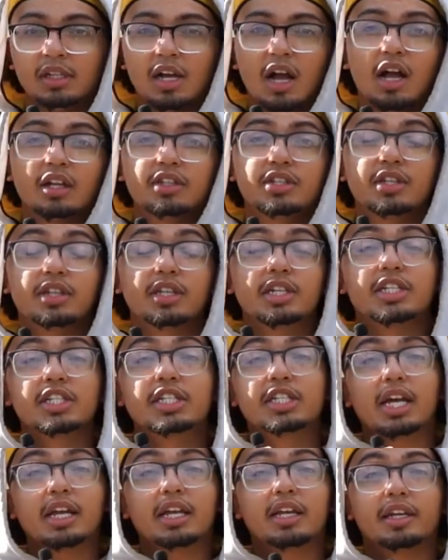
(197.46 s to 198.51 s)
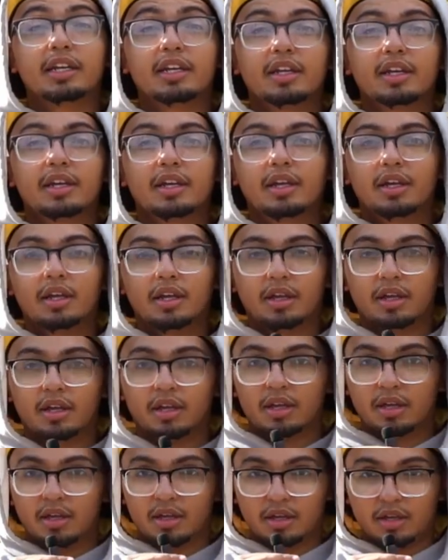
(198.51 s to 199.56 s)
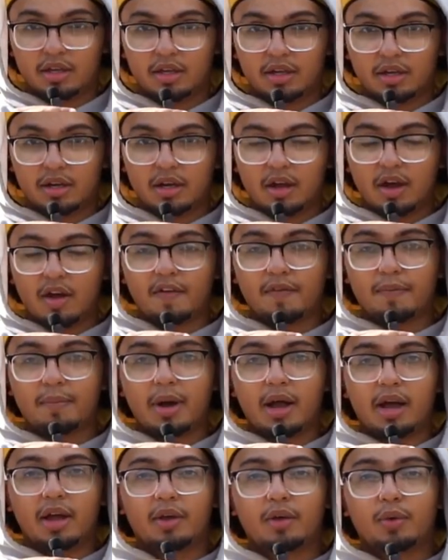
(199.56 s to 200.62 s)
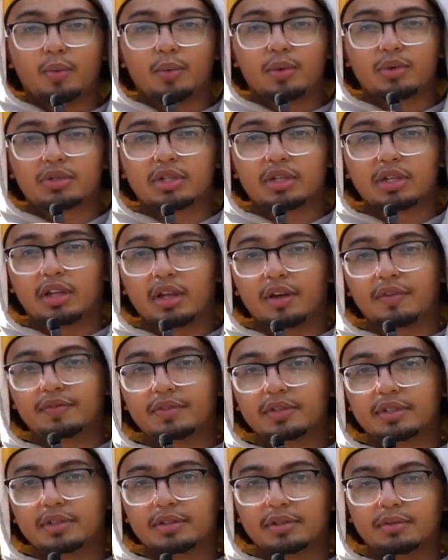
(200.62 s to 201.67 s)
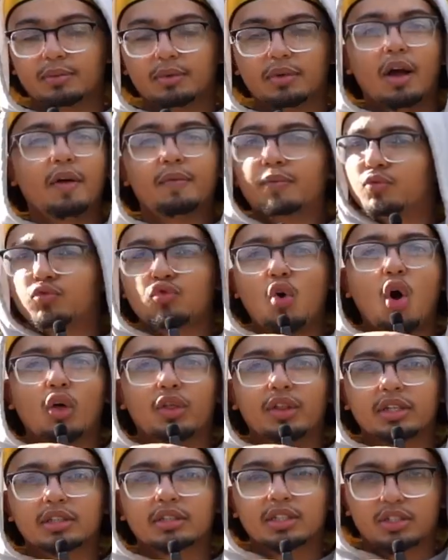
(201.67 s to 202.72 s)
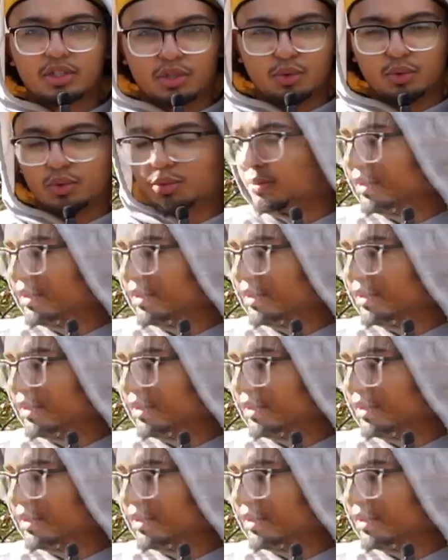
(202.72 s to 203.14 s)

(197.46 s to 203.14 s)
On to the second of my Wilson gloves, of Rawlings, excuse